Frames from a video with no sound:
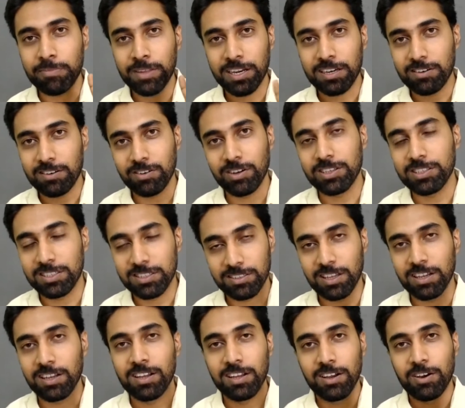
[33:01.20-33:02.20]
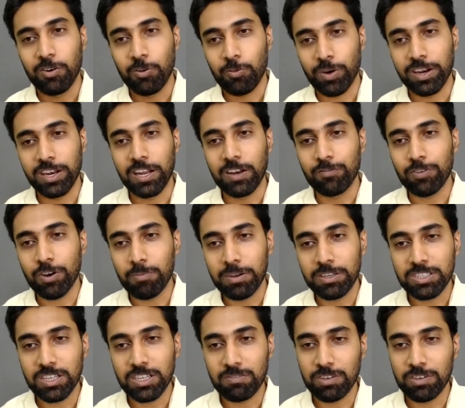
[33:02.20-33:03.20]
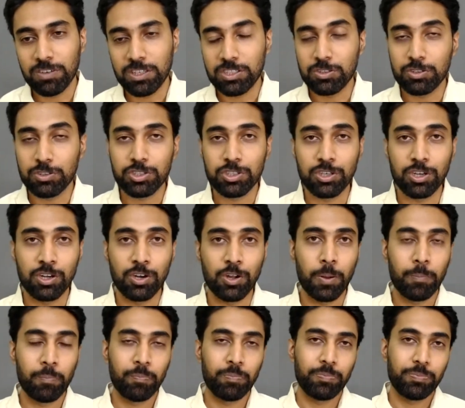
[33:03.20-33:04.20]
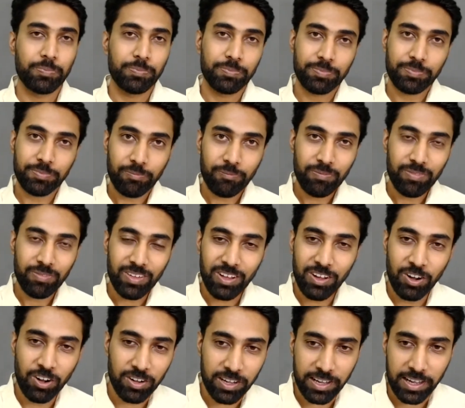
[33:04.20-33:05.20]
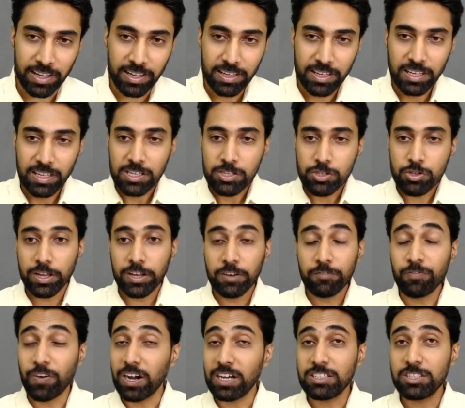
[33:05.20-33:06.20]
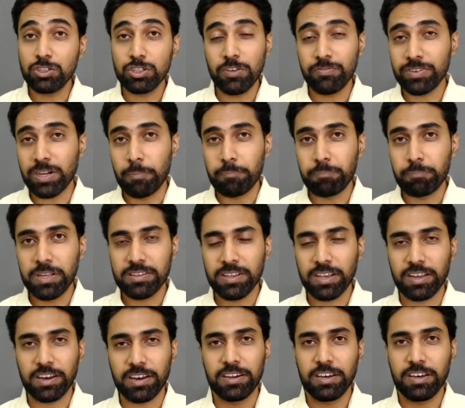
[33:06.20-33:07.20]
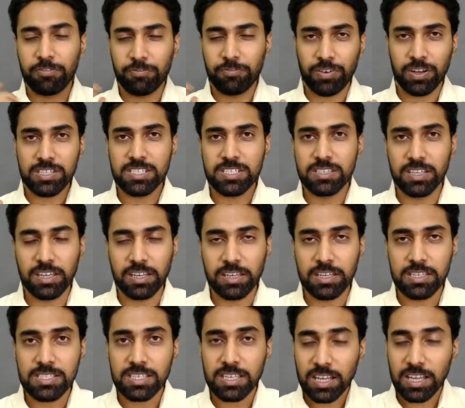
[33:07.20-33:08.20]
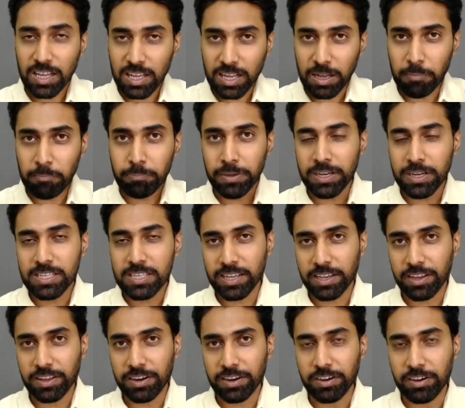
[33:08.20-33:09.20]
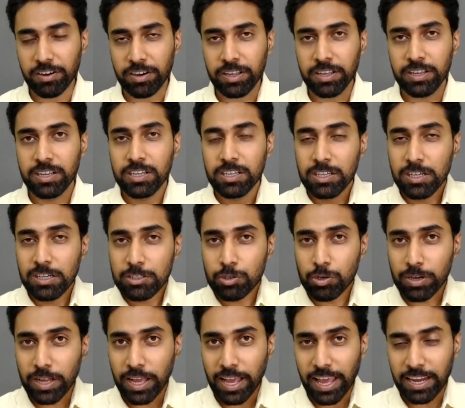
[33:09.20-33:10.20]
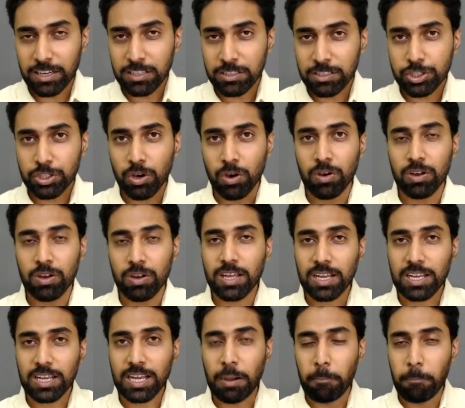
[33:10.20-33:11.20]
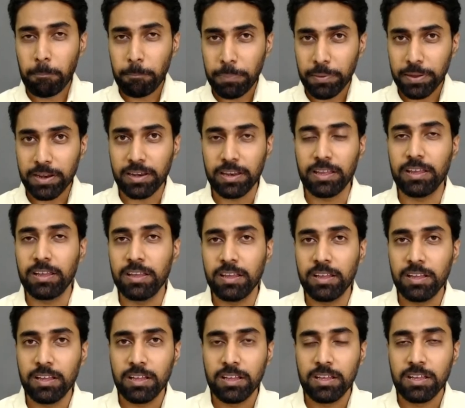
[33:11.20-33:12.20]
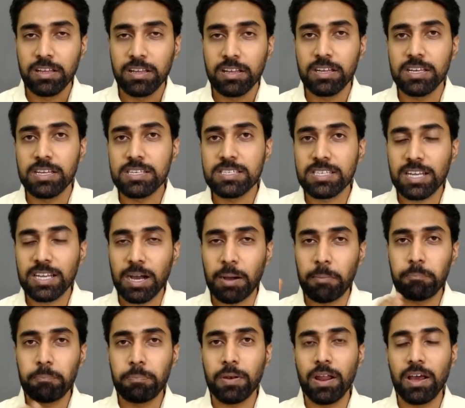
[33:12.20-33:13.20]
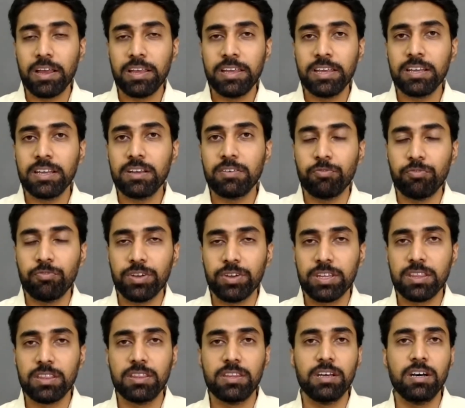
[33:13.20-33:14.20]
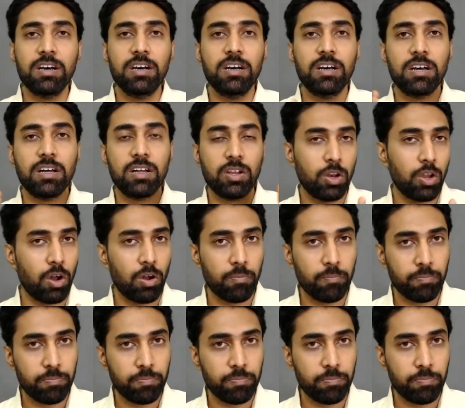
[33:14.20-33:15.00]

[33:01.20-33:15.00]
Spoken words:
That was one information which you should know. Okay. So in functions of company secretary, first thing is company secretary should ensure the company is complying with the law.